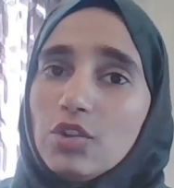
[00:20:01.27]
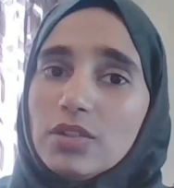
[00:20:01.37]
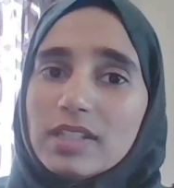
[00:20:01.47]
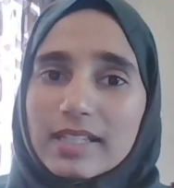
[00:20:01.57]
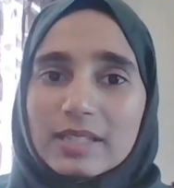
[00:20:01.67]
might
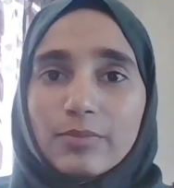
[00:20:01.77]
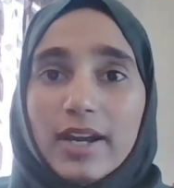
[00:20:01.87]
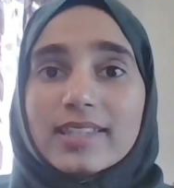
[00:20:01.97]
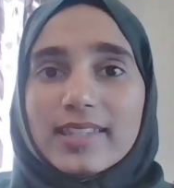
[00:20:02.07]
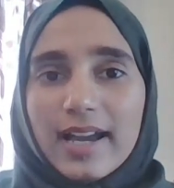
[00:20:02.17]
choose
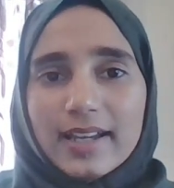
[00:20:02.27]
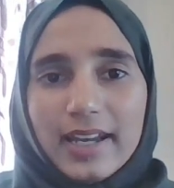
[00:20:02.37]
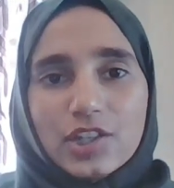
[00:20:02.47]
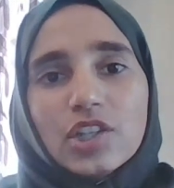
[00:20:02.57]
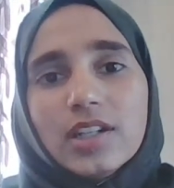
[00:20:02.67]
to
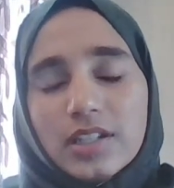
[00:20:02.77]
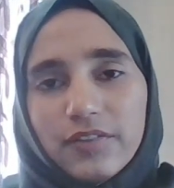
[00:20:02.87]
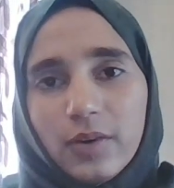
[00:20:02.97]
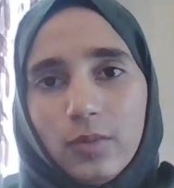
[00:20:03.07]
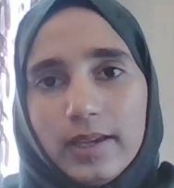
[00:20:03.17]
express that
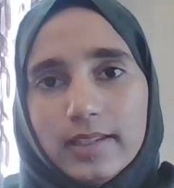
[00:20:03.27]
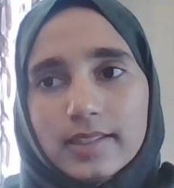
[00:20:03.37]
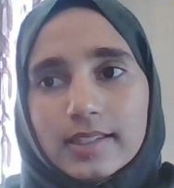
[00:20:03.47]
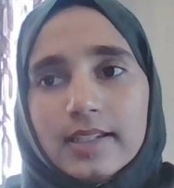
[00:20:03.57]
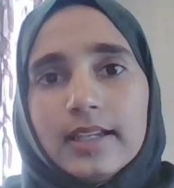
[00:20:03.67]
connection in
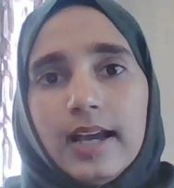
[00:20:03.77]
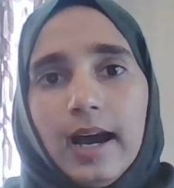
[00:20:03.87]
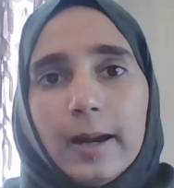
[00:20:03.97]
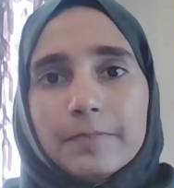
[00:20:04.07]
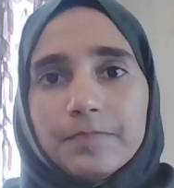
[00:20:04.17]
different ways.
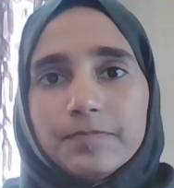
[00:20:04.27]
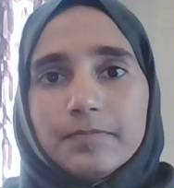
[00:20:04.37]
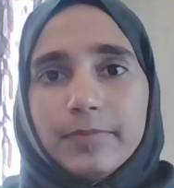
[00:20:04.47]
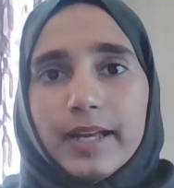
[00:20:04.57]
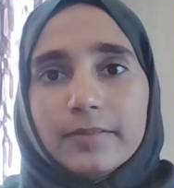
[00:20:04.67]

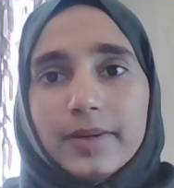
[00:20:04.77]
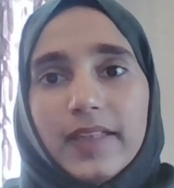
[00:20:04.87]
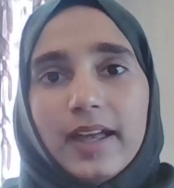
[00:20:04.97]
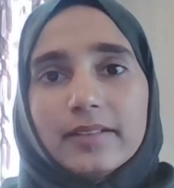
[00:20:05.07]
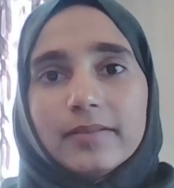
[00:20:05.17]
Um,
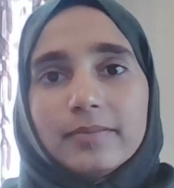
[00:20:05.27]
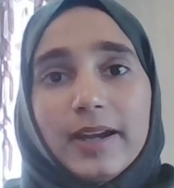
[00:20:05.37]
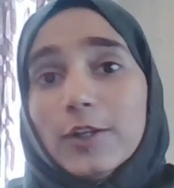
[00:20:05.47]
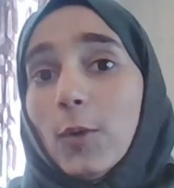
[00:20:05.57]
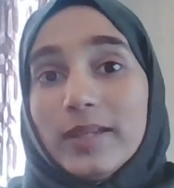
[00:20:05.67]
but, but
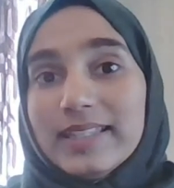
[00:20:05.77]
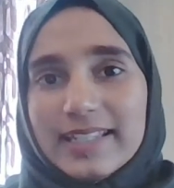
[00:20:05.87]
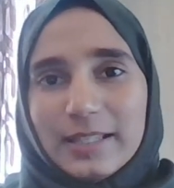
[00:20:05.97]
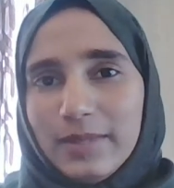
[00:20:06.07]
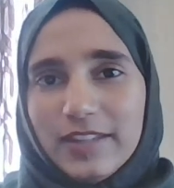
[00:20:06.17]
that by
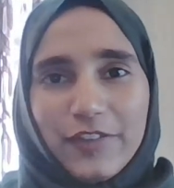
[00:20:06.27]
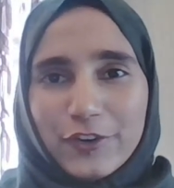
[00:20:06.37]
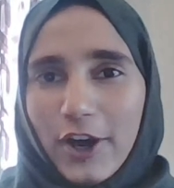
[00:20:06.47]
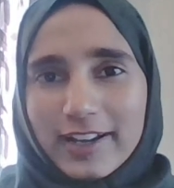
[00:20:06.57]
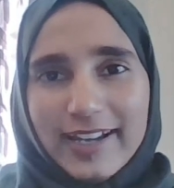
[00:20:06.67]
no means does
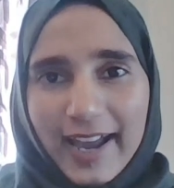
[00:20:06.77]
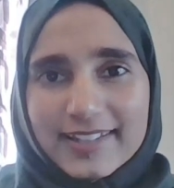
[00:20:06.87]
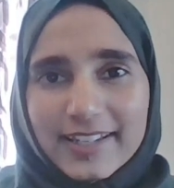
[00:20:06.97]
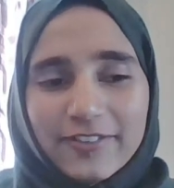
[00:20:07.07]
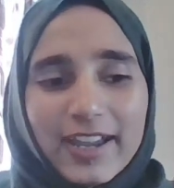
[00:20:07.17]
it mean that they're
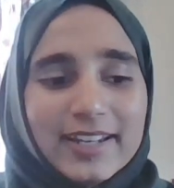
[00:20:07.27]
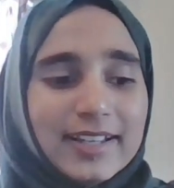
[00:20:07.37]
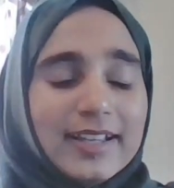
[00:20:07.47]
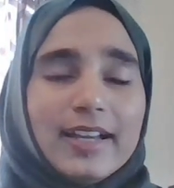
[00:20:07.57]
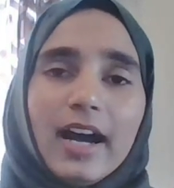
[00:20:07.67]
not
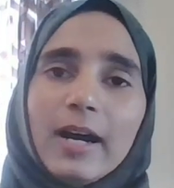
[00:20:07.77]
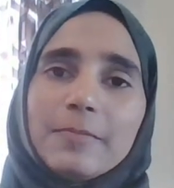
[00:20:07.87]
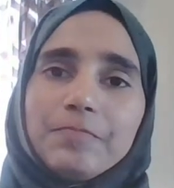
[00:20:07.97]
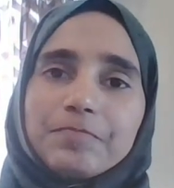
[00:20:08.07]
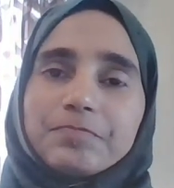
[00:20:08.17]
connected, right?
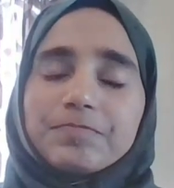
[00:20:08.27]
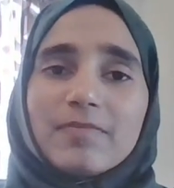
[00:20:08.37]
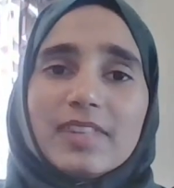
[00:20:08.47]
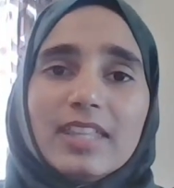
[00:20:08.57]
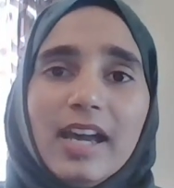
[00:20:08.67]
Um,